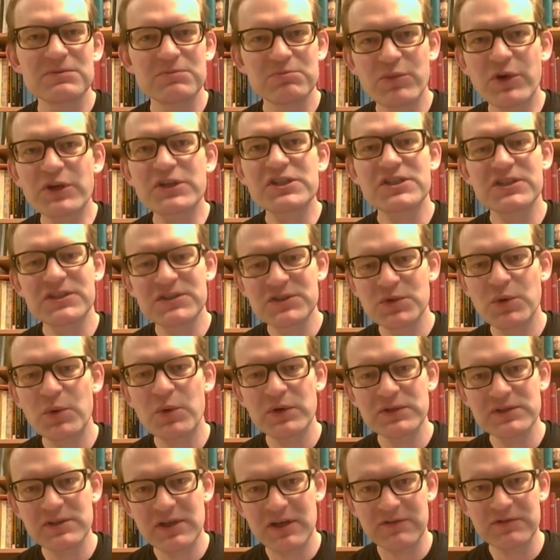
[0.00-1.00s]
much
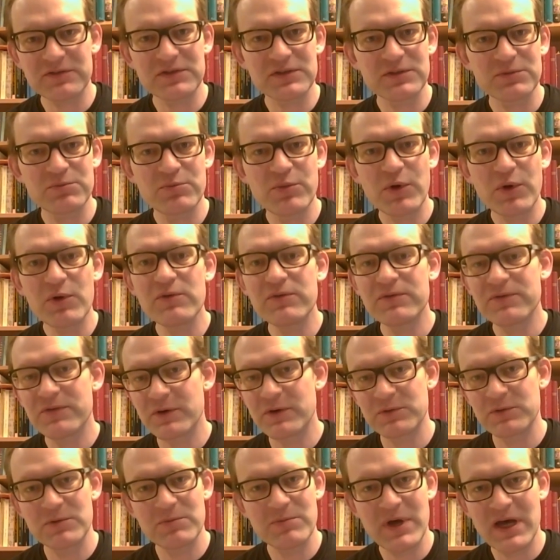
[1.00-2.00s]
sought after, both
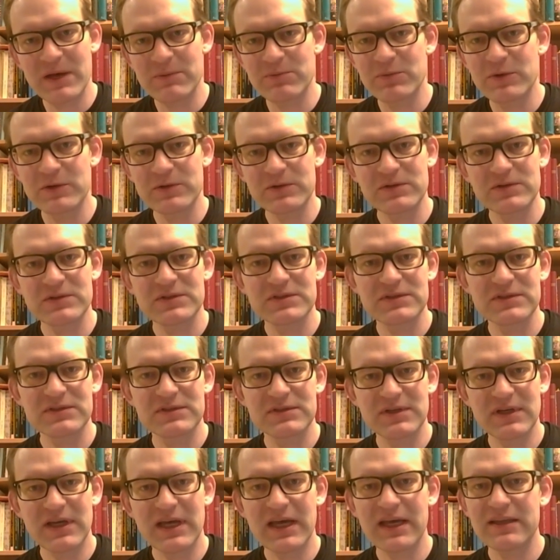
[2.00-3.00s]
from the
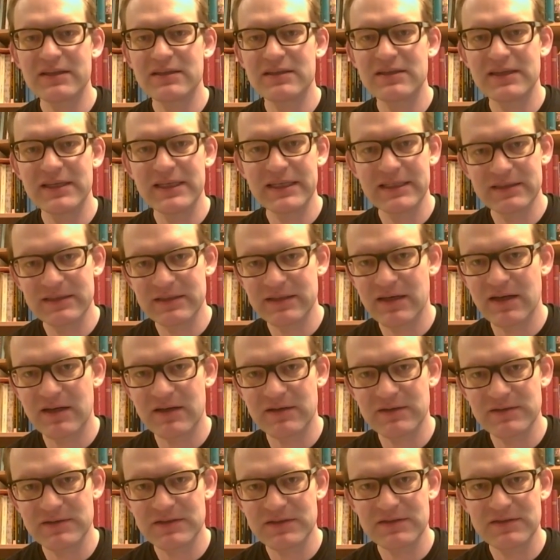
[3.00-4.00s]
Mamluks and the Il
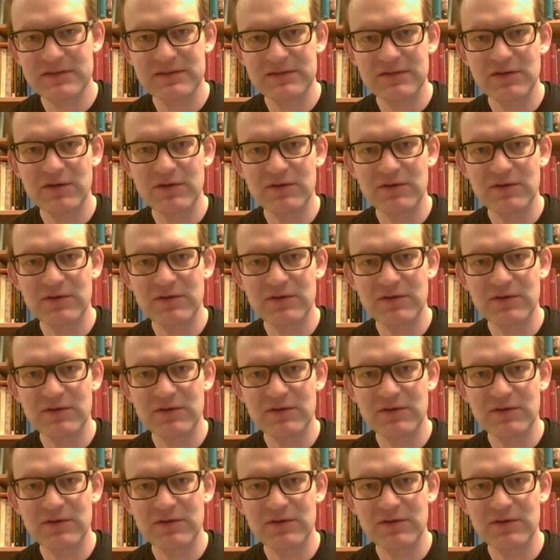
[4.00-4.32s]
Khans